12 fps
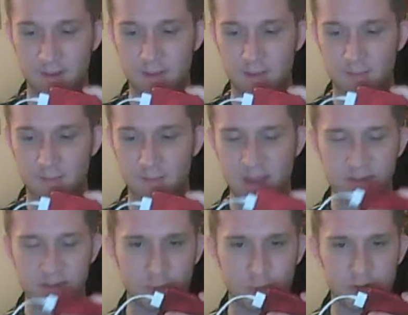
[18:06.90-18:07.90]
The Bengals
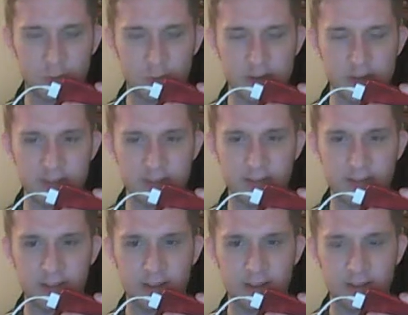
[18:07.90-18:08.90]
scored 27
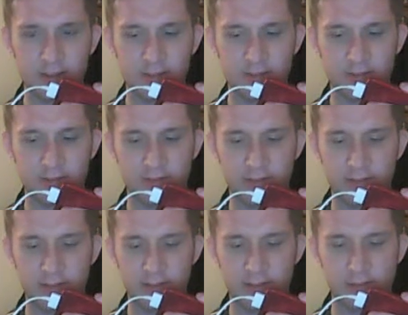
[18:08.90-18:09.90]

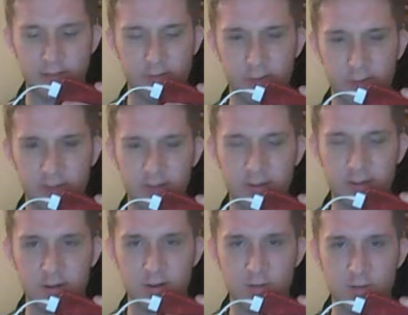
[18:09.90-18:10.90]
in their thrilling
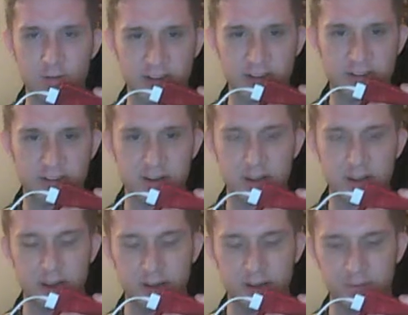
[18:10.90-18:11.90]
victory over us,
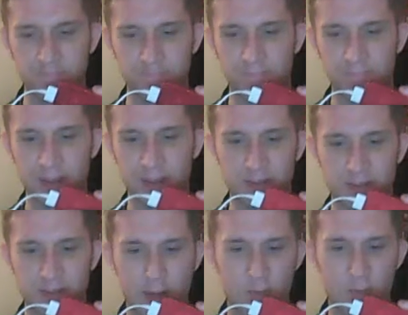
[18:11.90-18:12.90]
and the
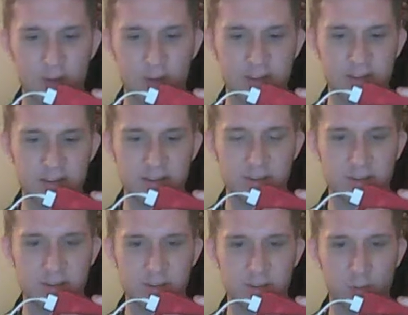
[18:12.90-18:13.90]
Cowboys
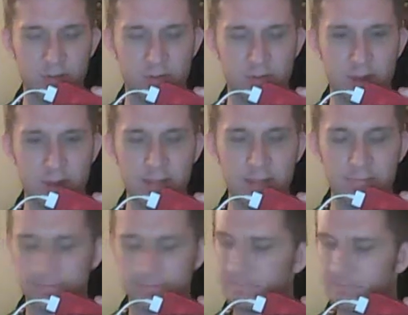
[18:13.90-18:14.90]
scored 30,
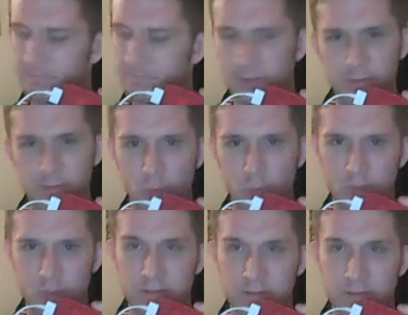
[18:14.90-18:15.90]
of
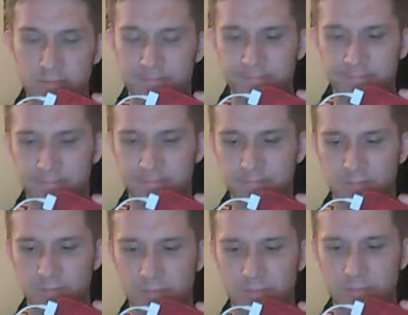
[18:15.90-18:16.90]
course,
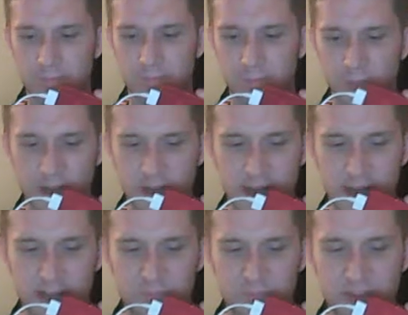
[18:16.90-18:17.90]
when the
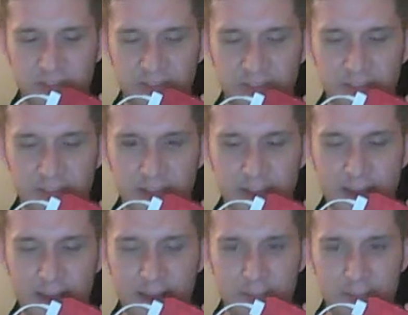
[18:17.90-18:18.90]
Lions came back
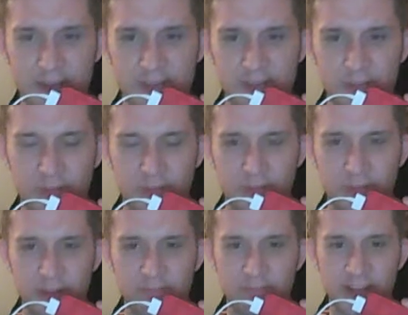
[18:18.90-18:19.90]
and beat them in
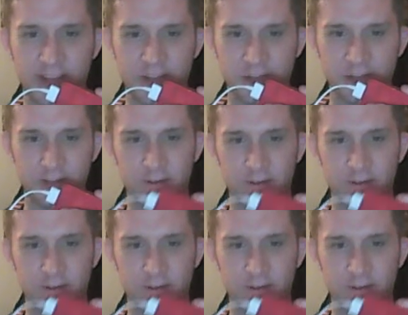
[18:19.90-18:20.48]
thrilling fashion.